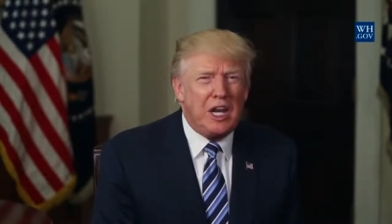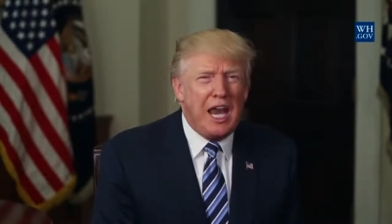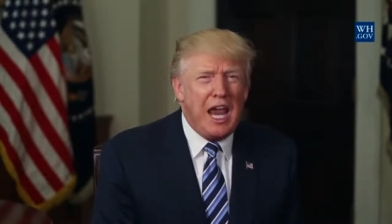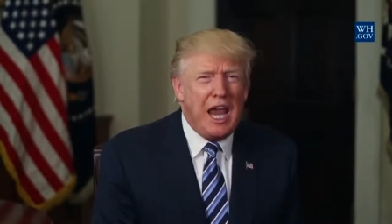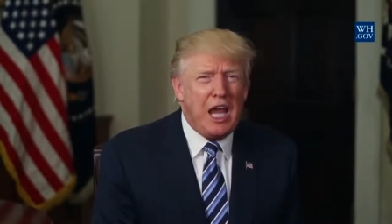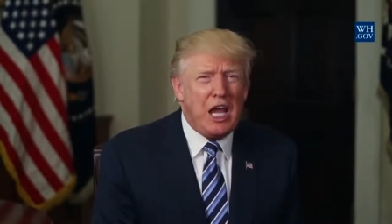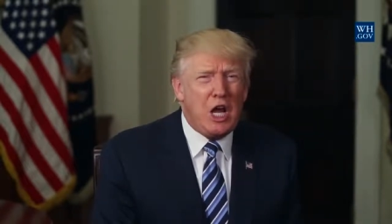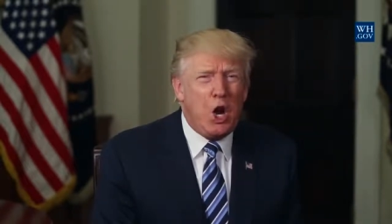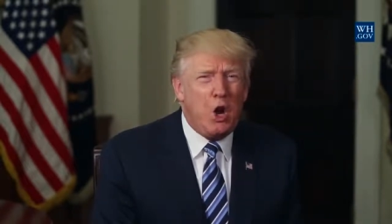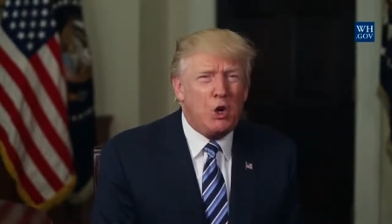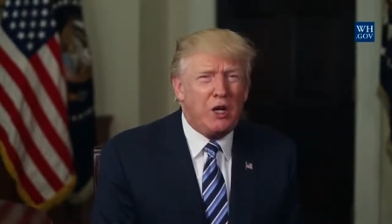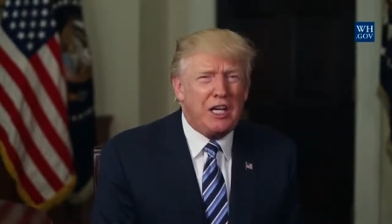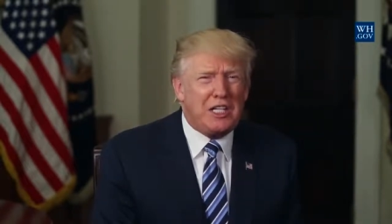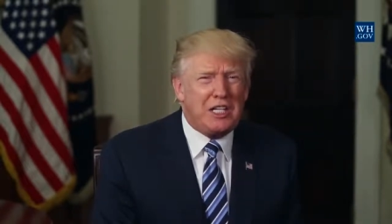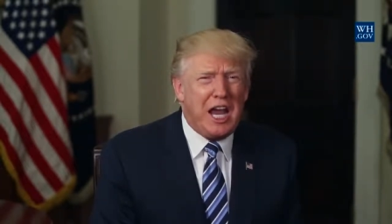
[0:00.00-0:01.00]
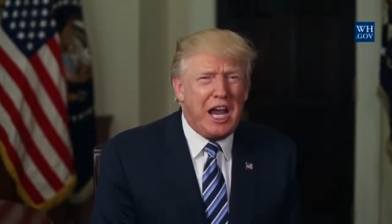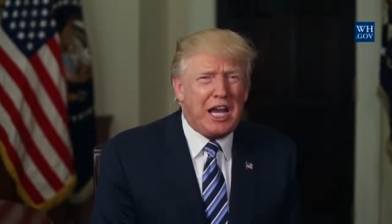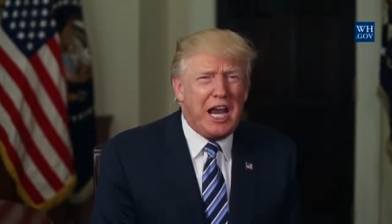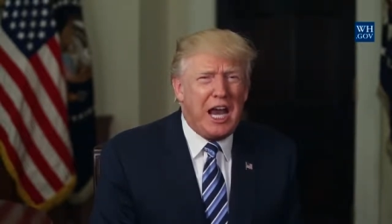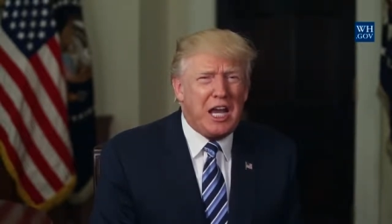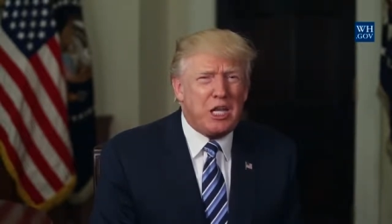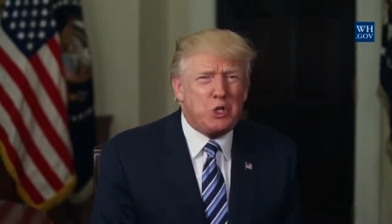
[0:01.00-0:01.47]
Today, only
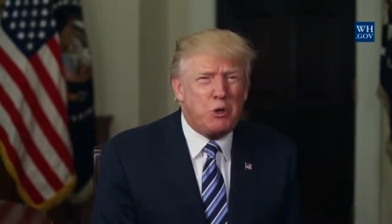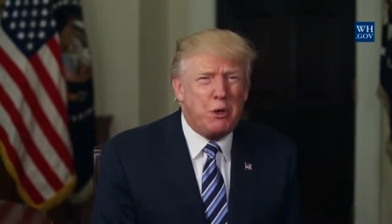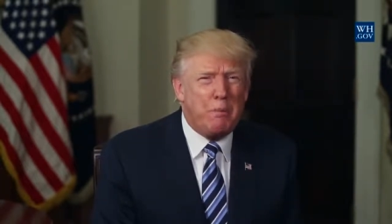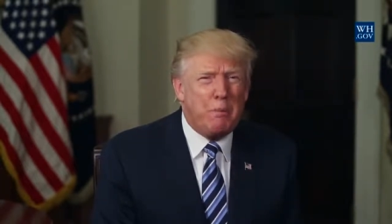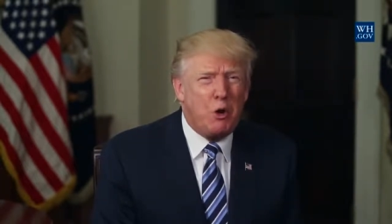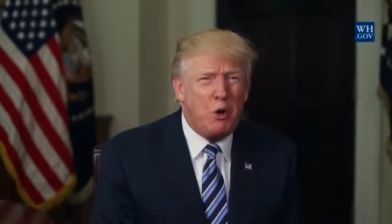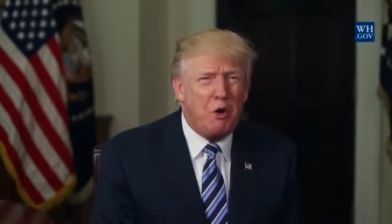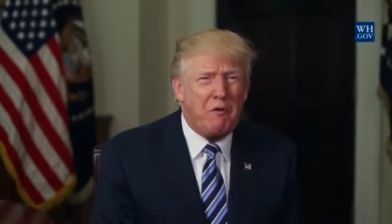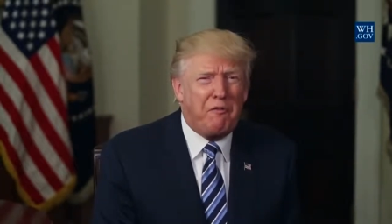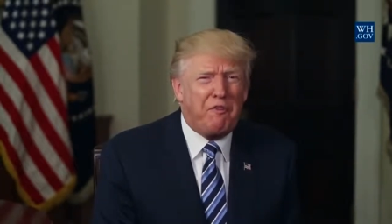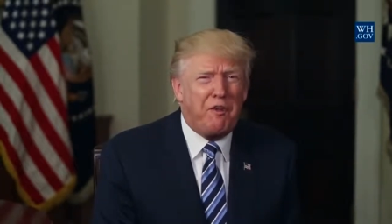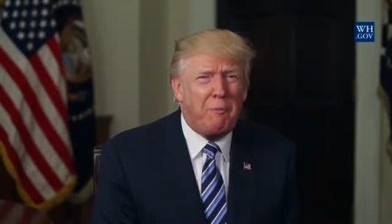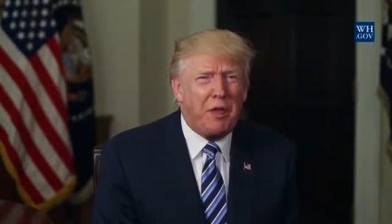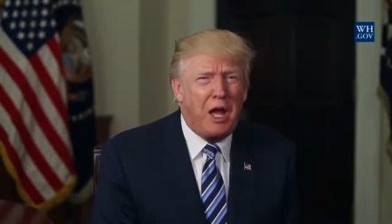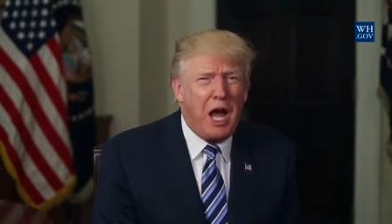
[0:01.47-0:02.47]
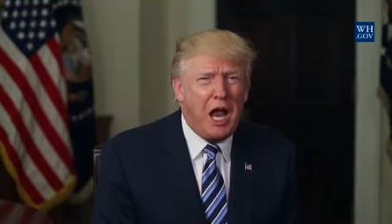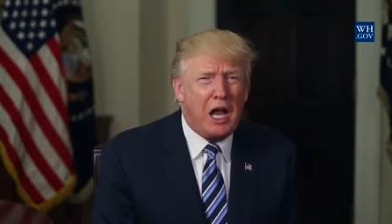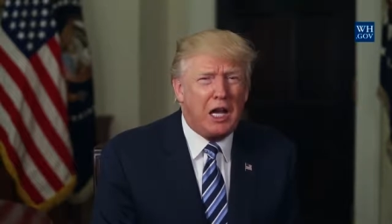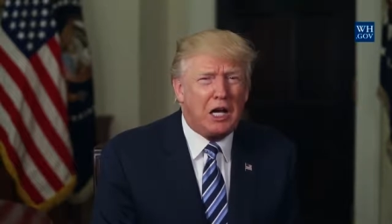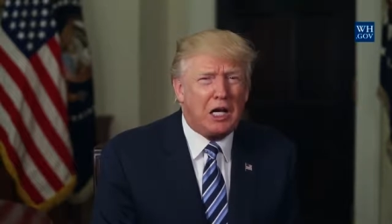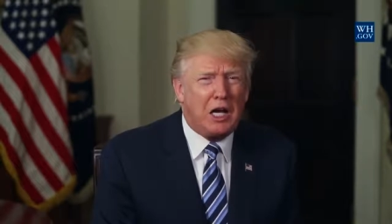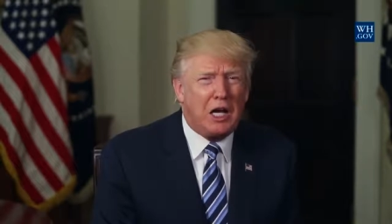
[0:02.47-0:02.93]
decades removed from the
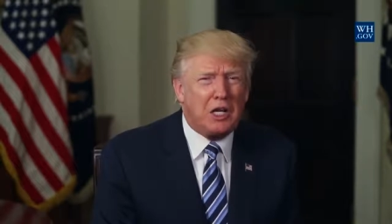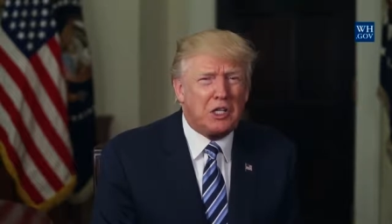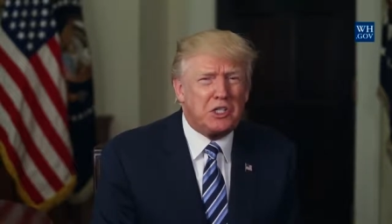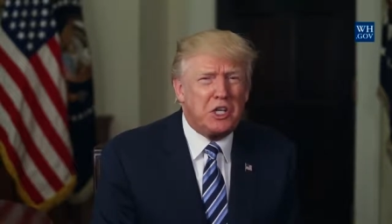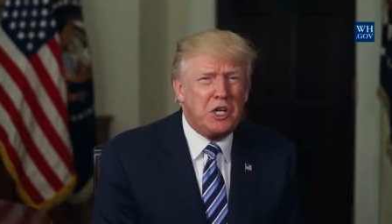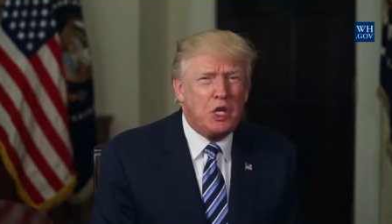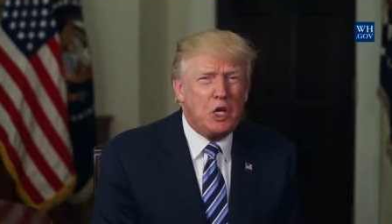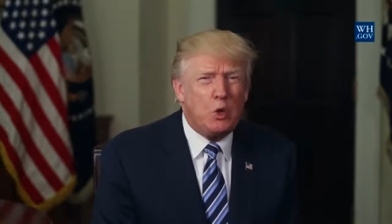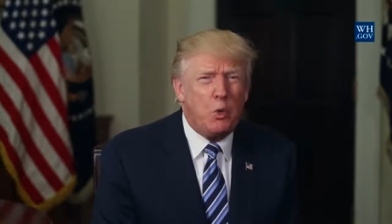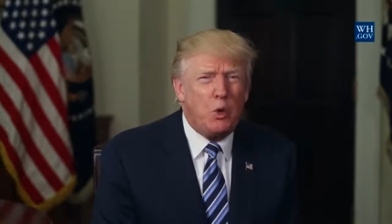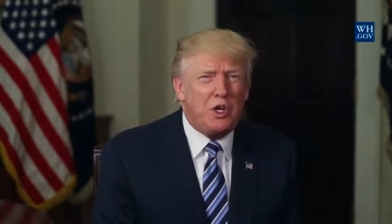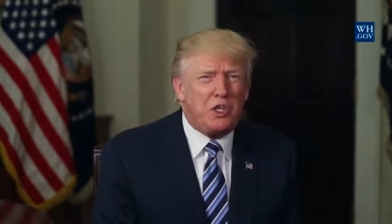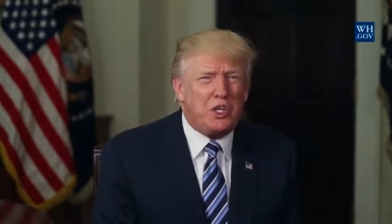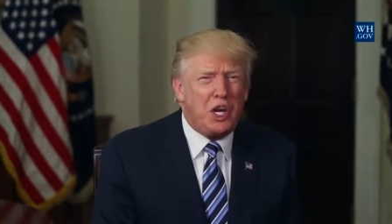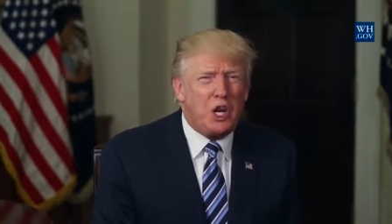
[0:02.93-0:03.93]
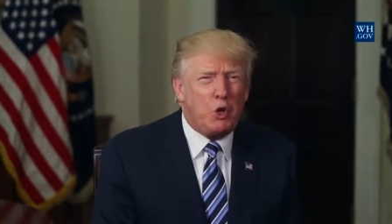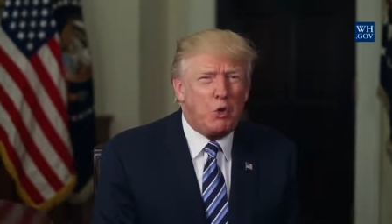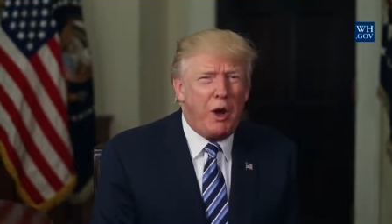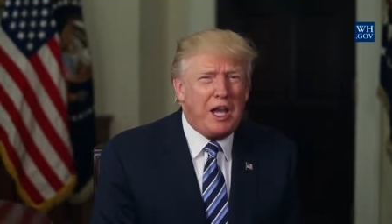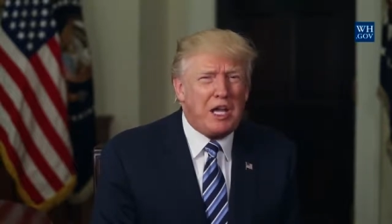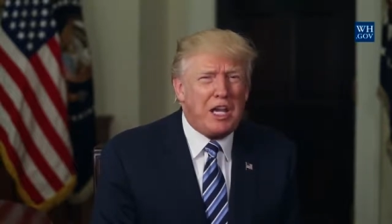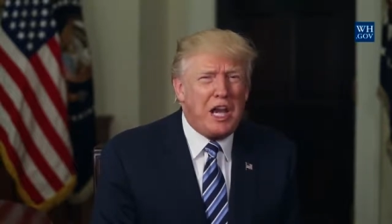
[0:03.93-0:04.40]
Holocaust, we see a
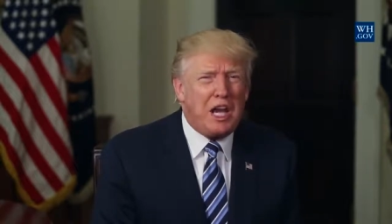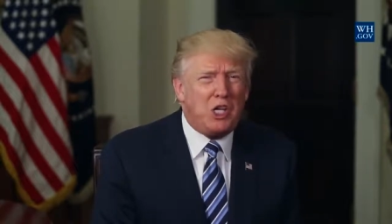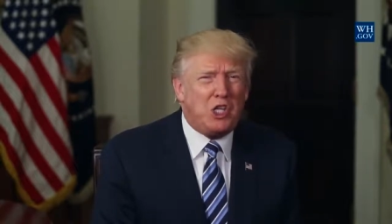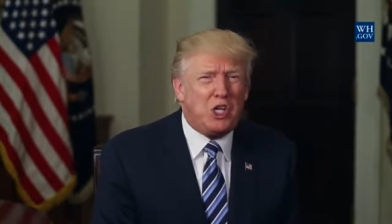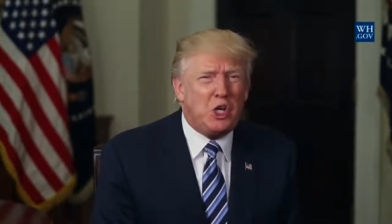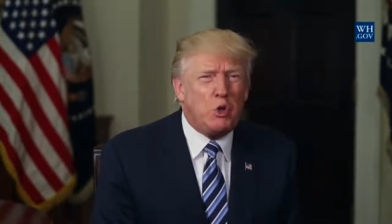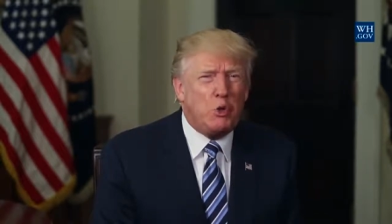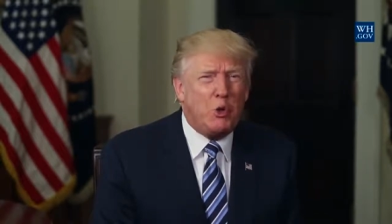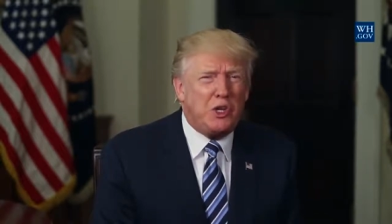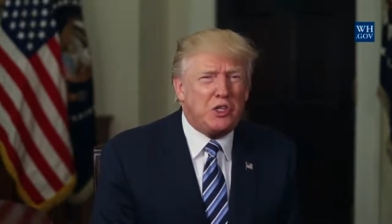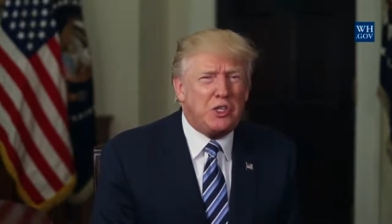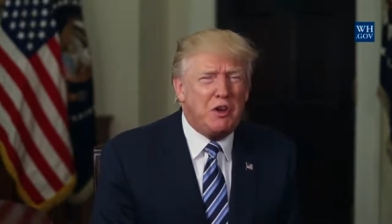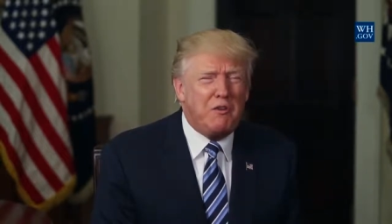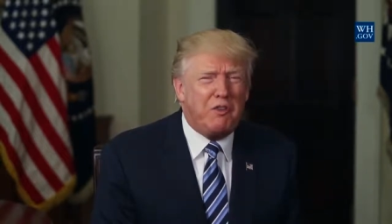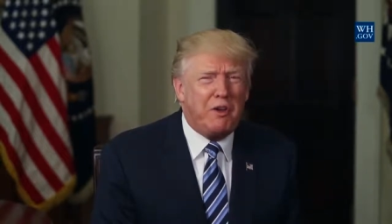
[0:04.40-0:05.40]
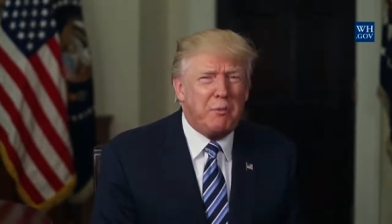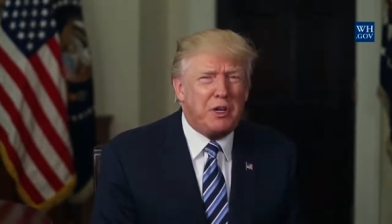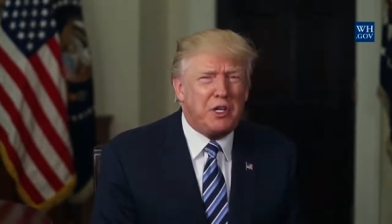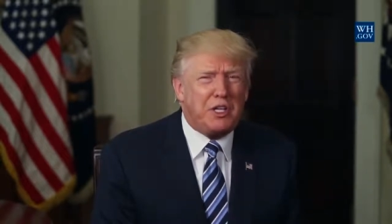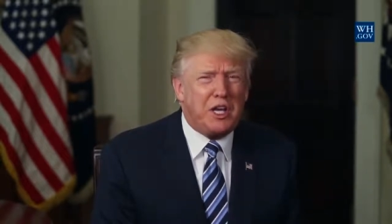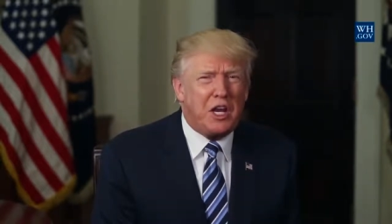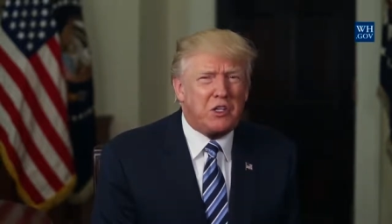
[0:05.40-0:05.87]
great nation risen
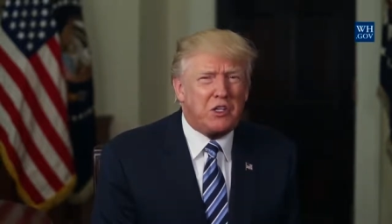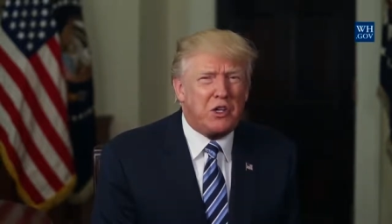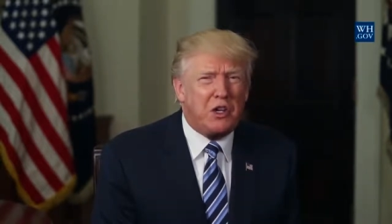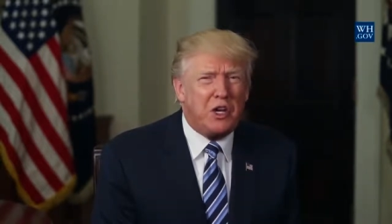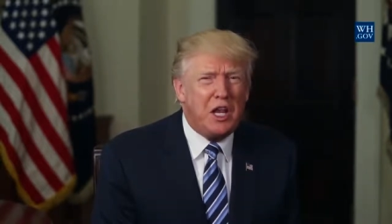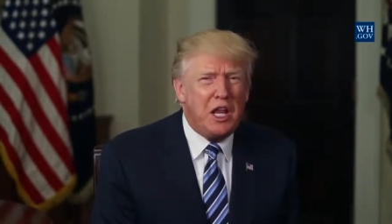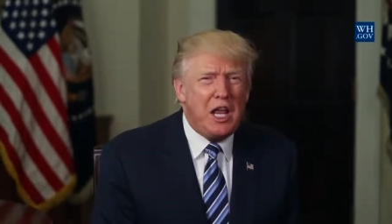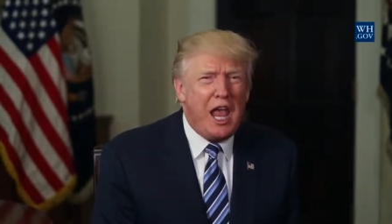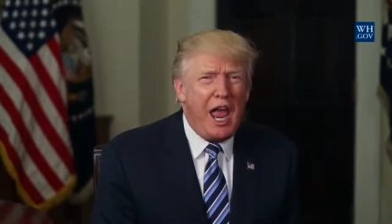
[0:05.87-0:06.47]
from the desert,